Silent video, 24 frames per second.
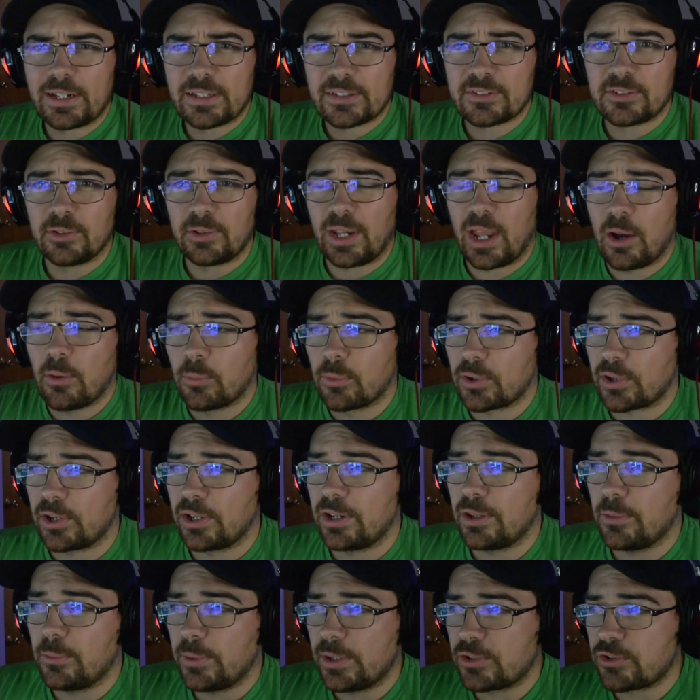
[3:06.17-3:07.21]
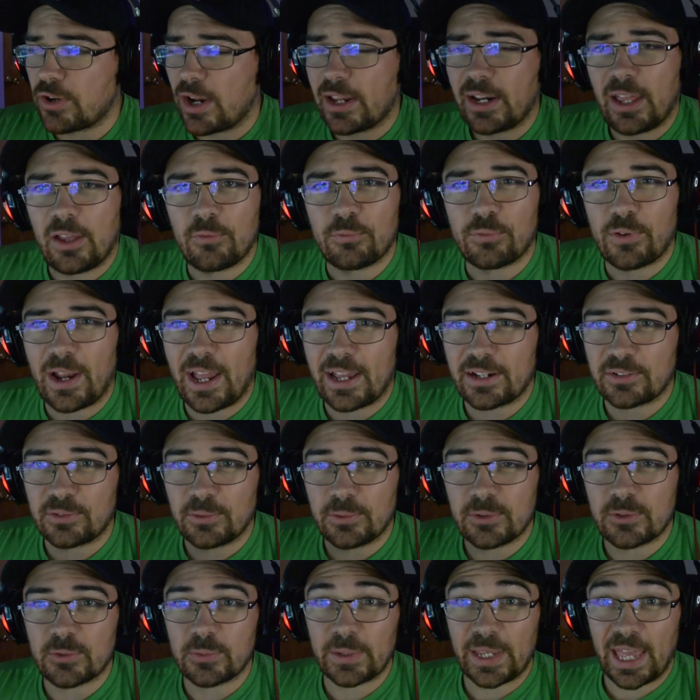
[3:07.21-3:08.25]
so now we tried out
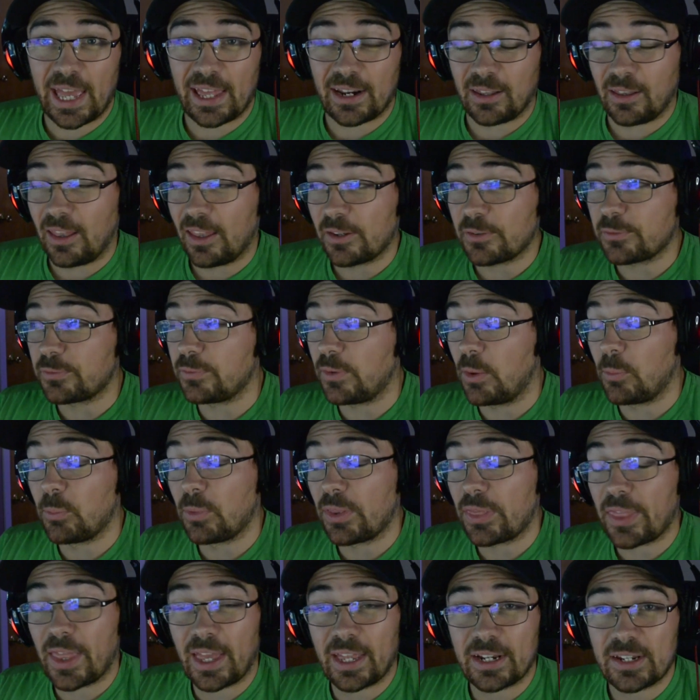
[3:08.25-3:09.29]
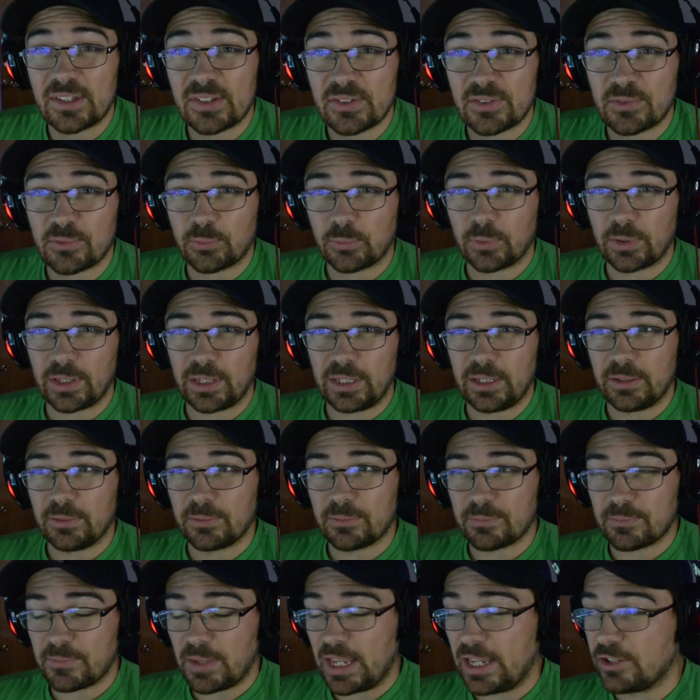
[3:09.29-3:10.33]
Fractals. We had a lot of fun with that. It's really
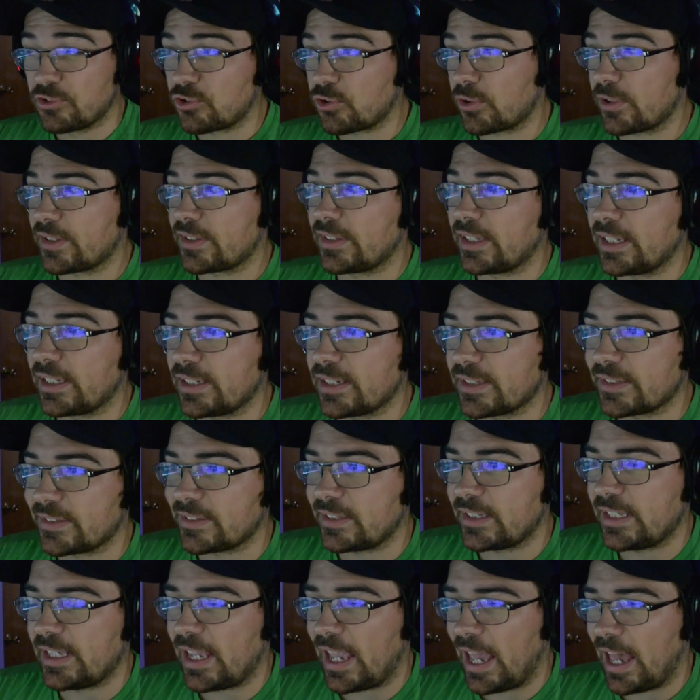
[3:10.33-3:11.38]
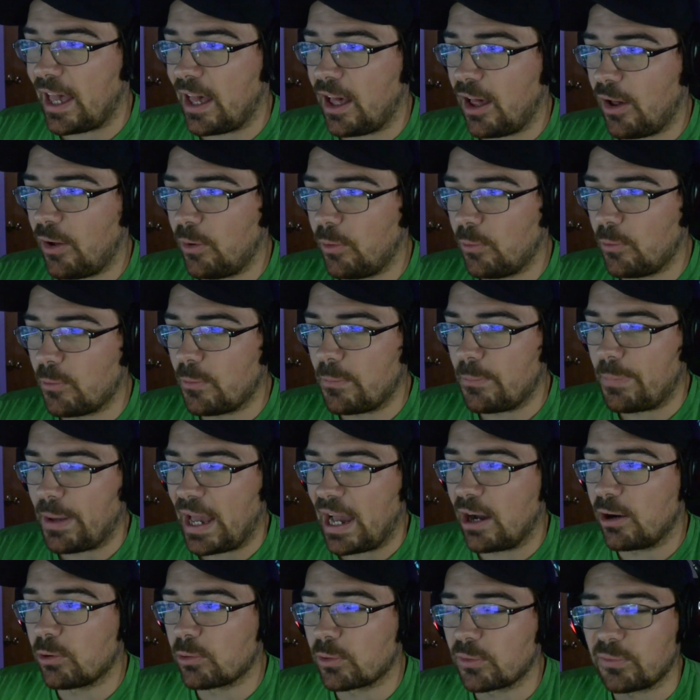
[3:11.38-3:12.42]
interesting to see how
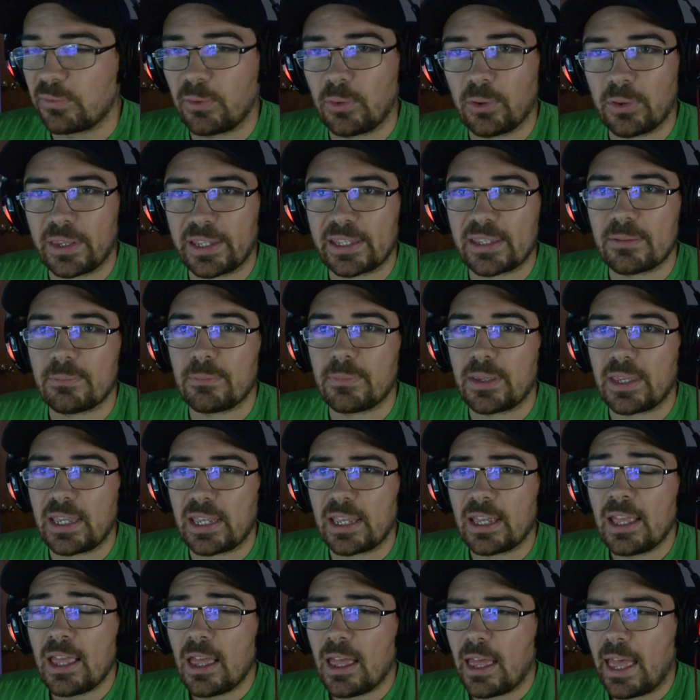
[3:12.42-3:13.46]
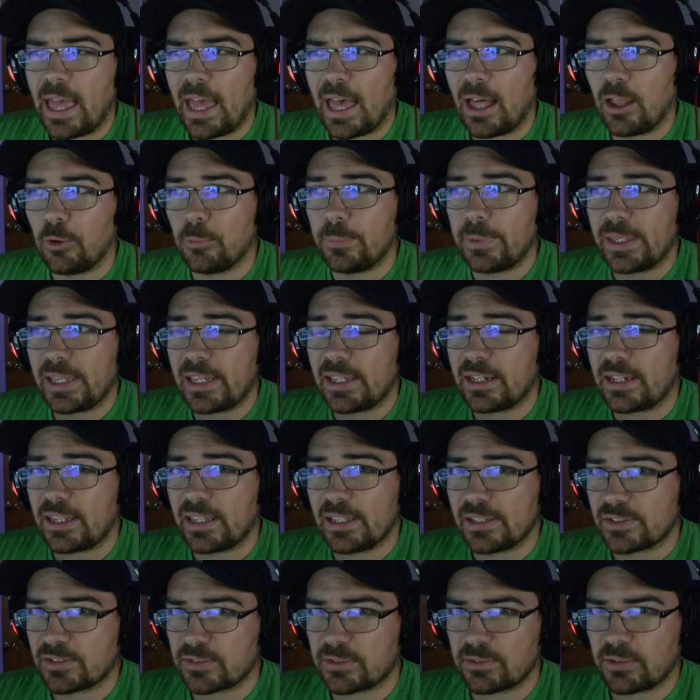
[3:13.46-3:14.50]
powerful it can be. Albeit,
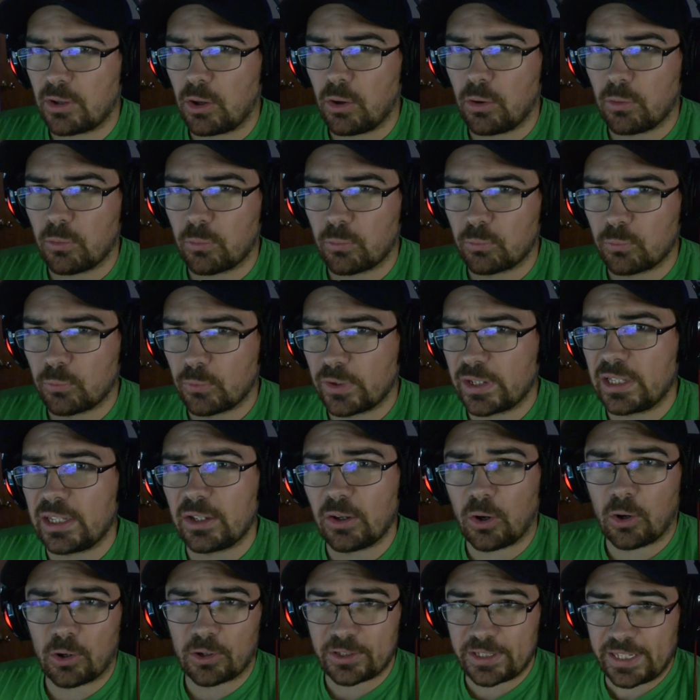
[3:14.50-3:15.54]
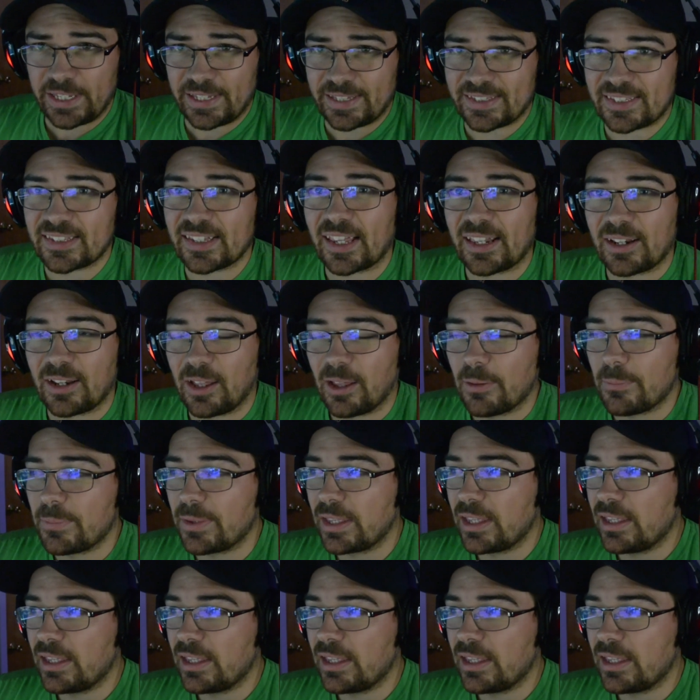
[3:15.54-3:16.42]
it's really hard to set up.